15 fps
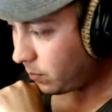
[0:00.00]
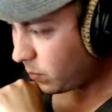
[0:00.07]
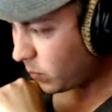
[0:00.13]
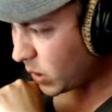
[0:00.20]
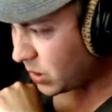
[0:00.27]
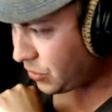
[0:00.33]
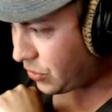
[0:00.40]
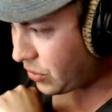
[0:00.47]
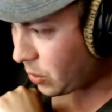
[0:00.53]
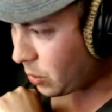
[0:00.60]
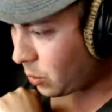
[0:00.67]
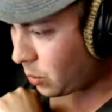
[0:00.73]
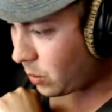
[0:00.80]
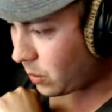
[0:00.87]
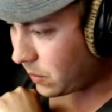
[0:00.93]

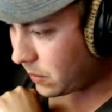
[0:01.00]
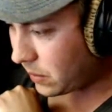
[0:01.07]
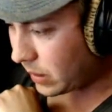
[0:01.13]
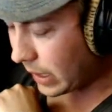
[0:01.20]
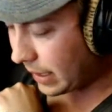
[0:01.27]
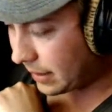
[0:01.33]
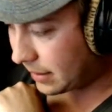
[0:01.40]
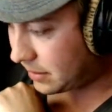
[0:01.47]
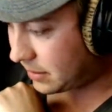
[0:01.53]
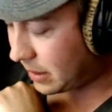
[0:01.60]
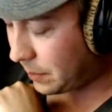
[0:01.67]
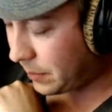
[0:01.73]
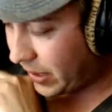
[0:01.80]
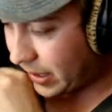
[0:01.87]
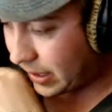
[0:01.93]
So
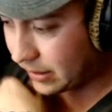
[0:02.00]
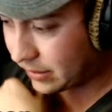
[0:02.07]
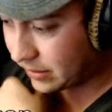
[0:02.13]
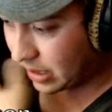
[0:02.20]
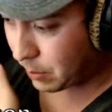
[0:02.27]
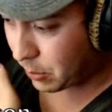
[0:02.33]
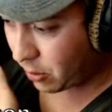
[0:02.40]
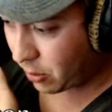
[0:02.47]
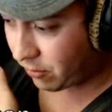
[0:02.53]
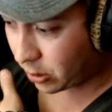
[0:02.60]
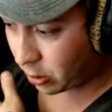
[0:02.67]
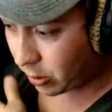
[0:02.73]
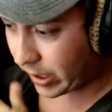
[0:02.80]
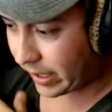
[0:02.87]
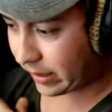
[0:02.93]
something has come over
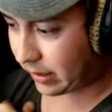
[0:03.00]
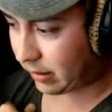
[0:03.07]
Grandin.